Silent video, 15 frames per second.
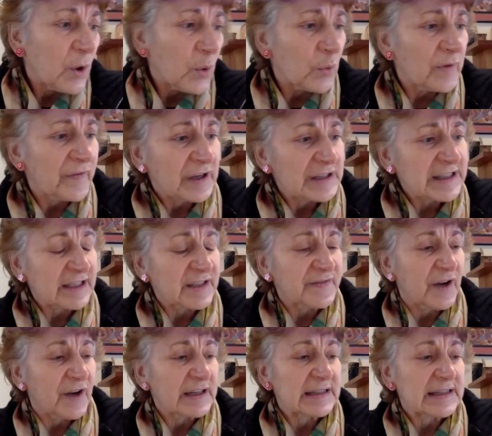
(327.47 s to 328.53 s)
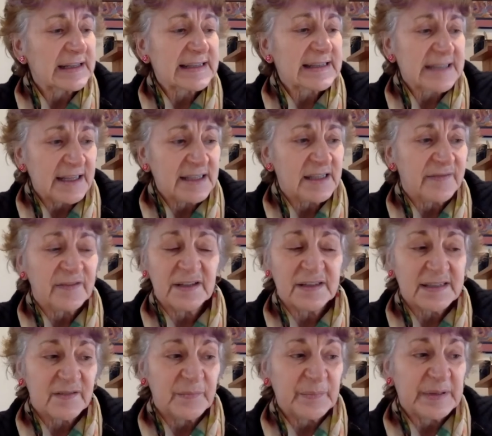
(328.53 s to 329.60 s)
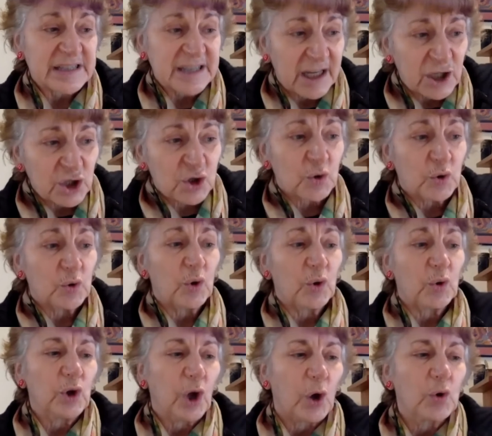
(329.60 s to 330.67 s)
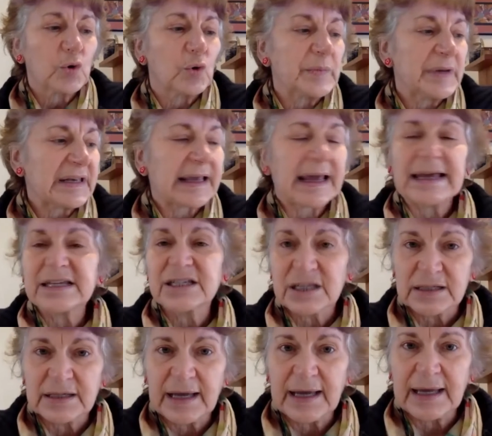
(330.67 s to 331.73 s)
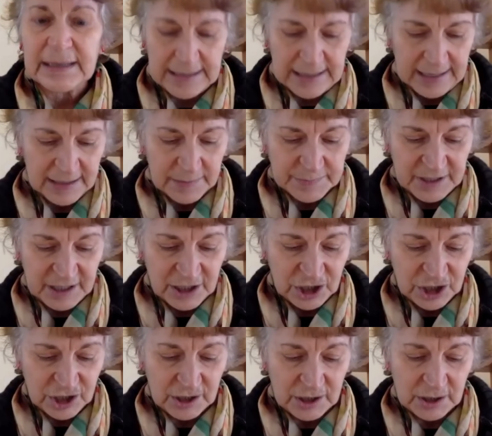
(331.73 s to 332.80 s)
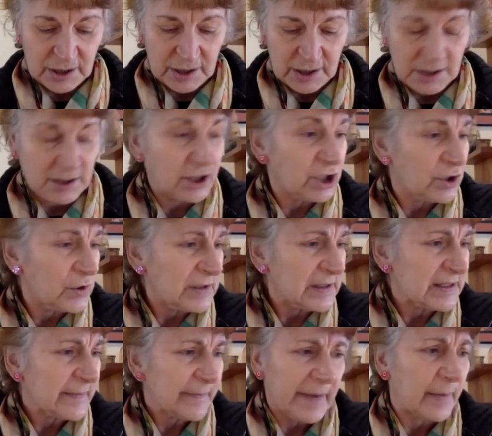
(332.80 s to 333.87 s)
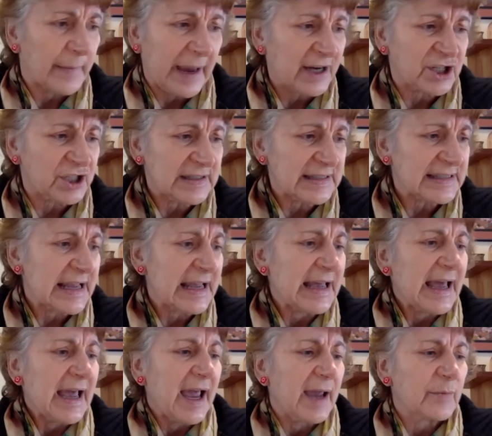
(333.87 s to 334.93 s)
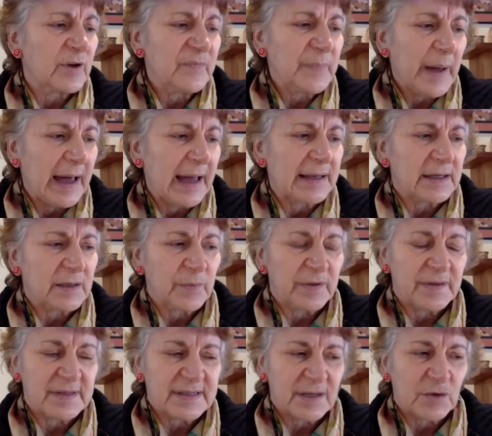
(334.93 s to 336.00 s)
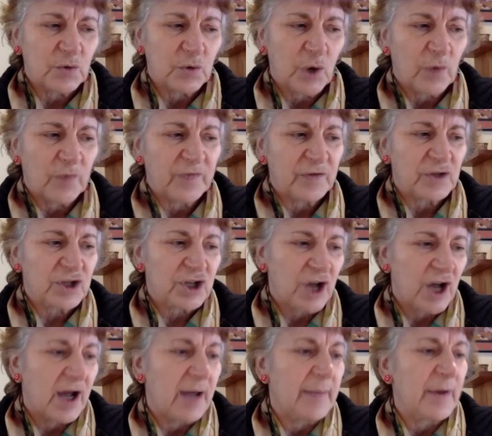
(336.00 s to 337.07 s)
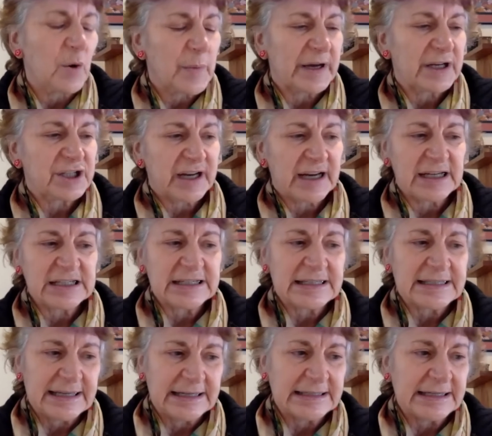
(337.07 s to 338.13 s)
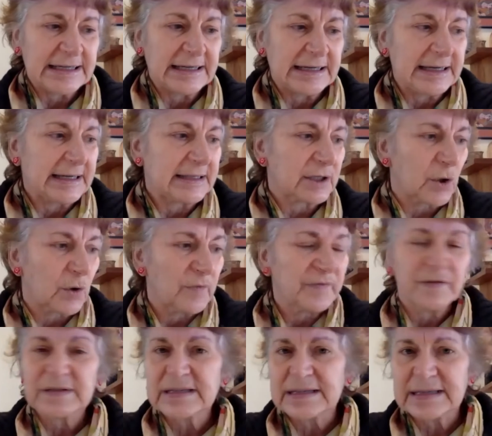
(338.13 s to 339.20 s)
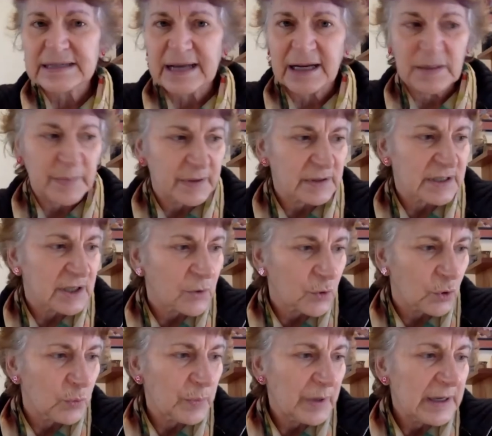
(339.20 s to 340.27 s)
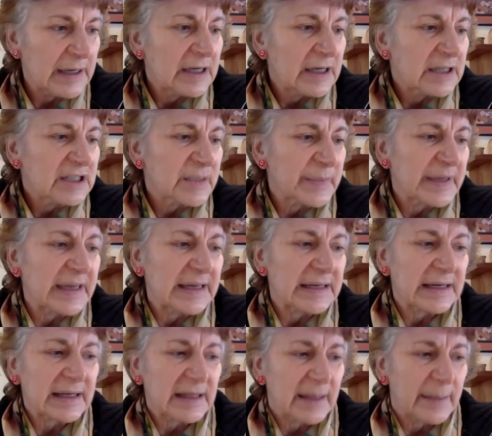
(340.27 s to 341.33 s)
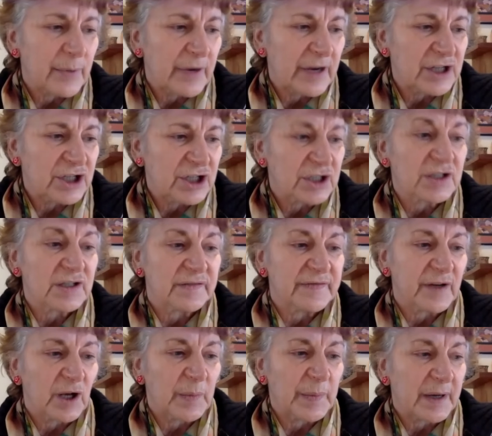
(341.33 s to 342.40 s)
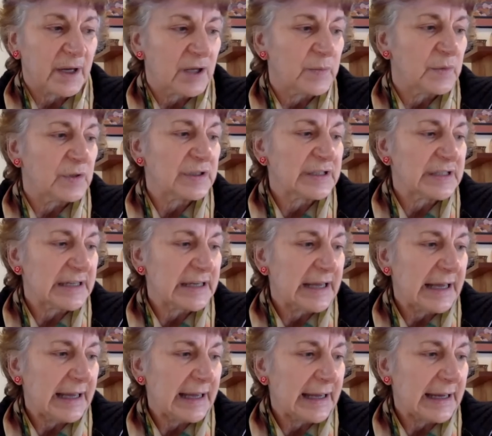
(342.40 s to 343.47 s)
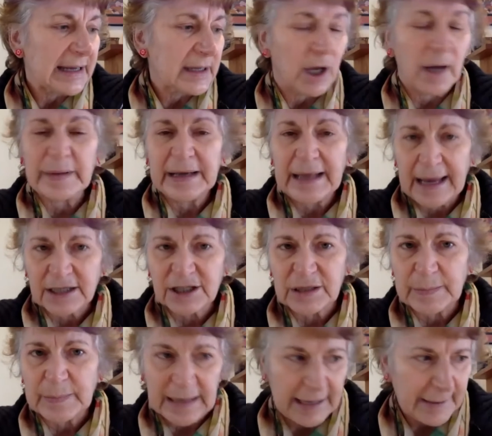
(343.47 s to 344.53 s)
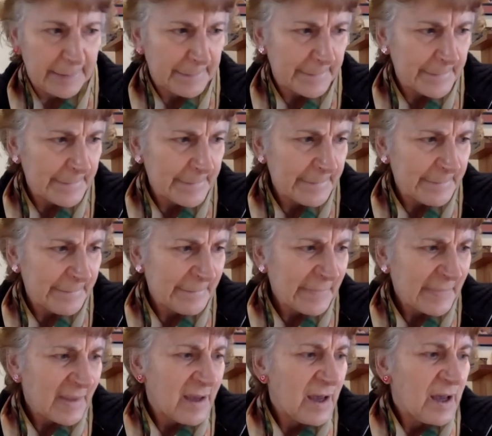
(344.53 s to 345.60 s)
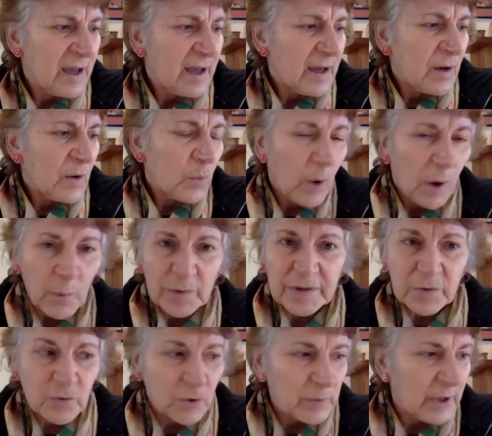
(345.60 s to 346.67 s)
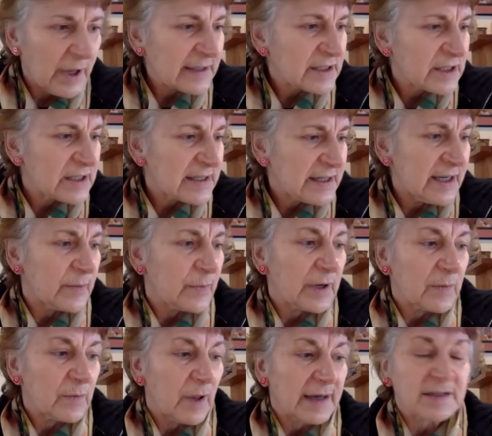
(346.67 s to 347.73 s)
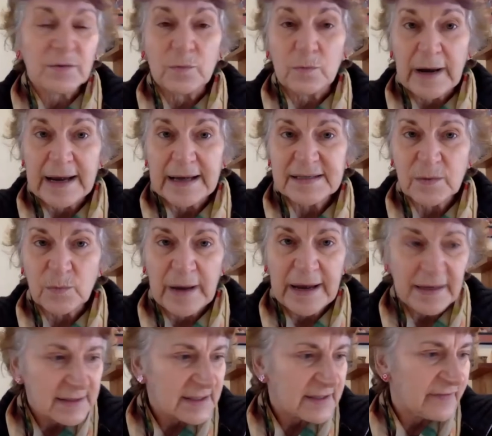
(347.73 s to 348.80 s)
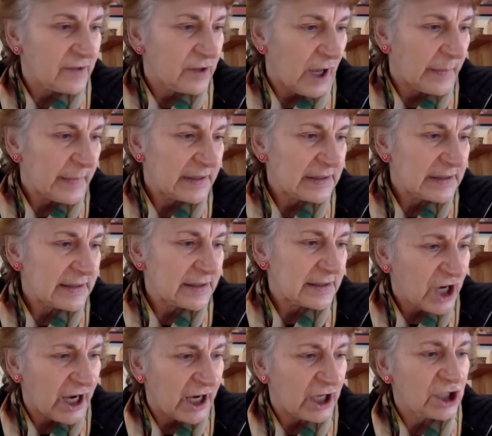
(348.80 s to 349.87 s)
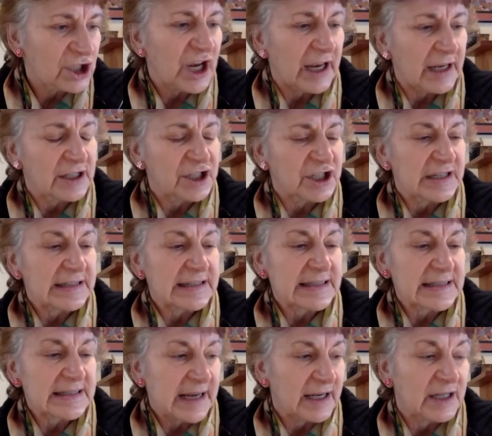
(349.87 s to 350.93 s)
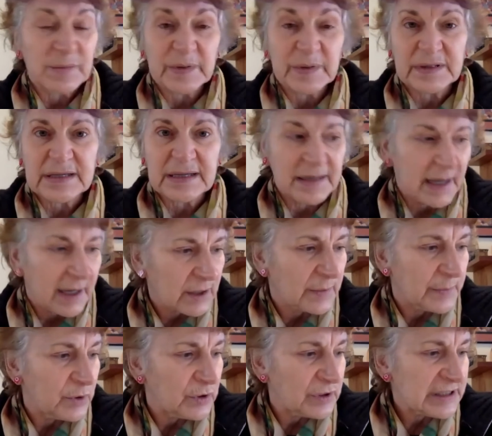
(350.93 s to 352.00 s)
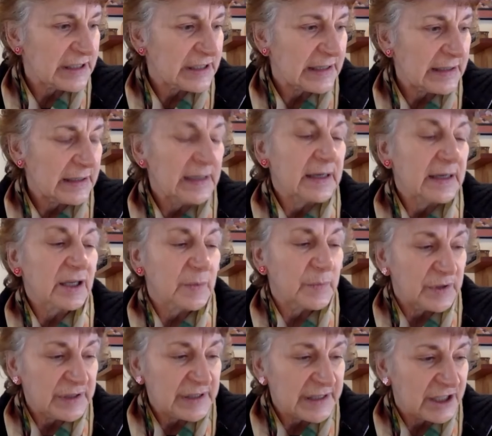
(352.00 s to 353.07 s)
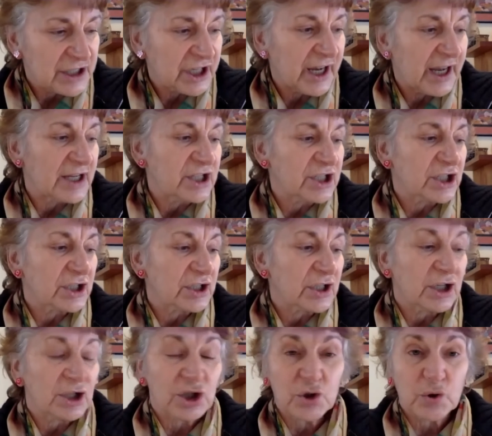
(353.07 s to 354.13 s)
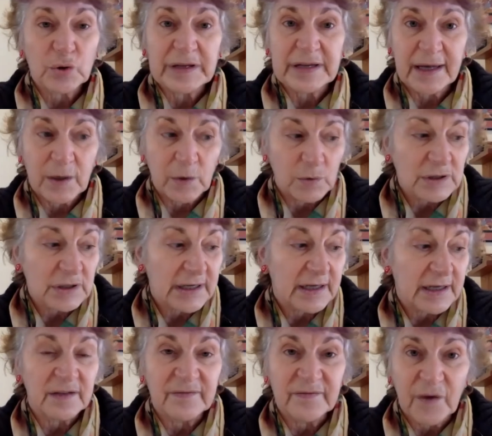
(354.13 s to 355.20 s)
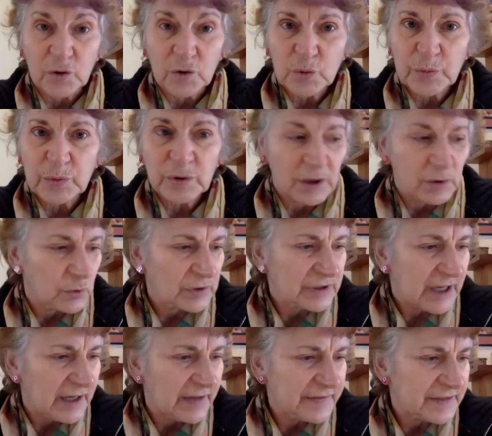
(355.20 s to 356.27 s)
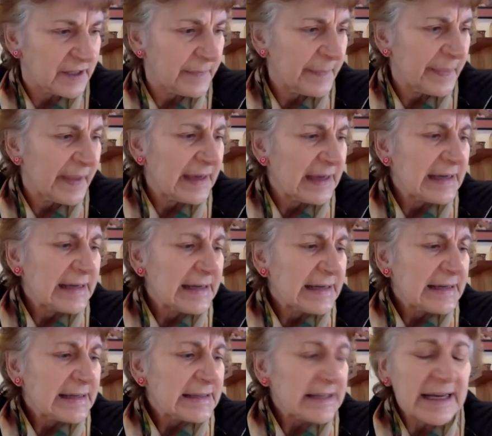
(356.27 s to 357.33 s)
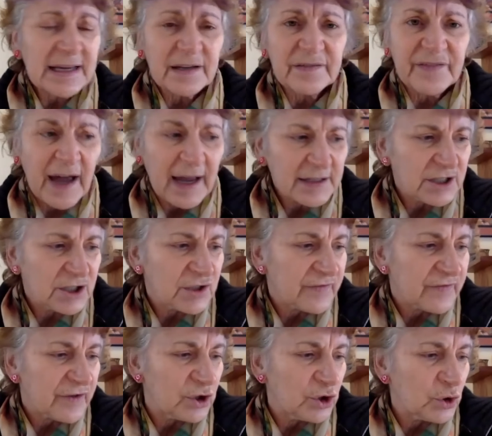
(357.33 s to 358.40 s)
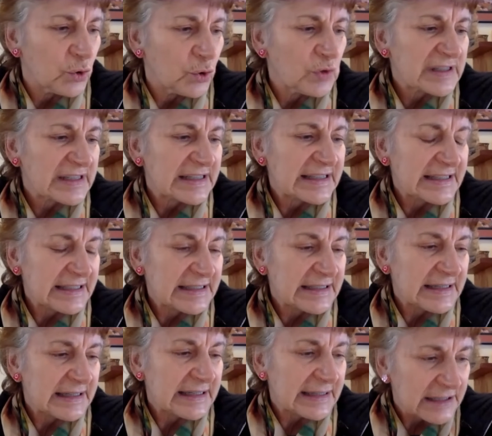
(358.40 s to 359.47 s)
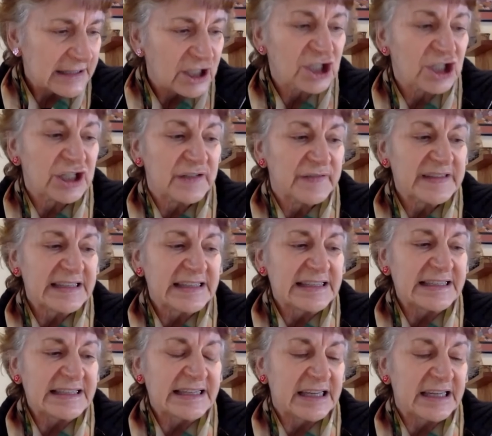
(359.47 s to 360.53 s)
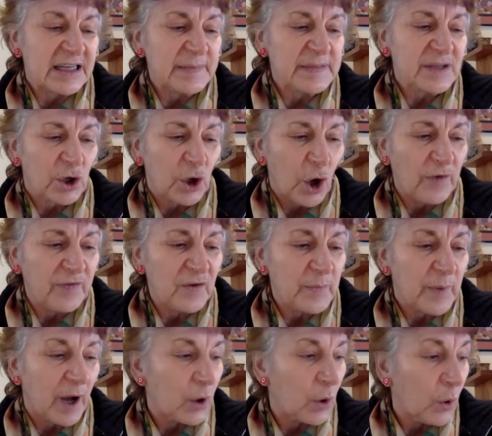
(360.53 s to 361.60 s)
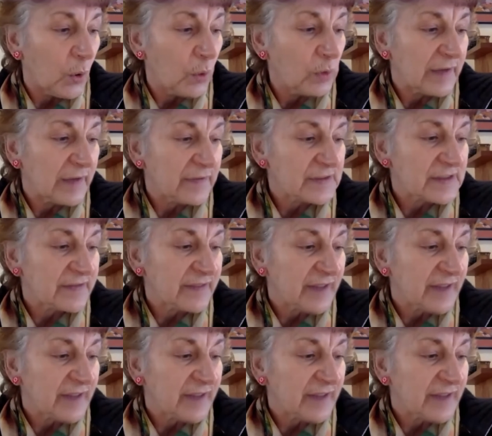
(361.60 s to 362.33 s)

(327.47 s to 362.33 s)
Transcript: We've identified an extensive list of potential local mitigation and adaptation actions, and we've partnered with the Central Goldfields Shire, Merriwa Education Centre and the Goldfields Sustainability Group to begin a collaboration to develop a community climate action plan. What would the group like to see? We'd like to raise awareness of climate change, energy and sustainability in our community, community education, ensure the elderly and the vulnerable are looked after, take advantage of renewals initiatives and schemes on offer by all levels of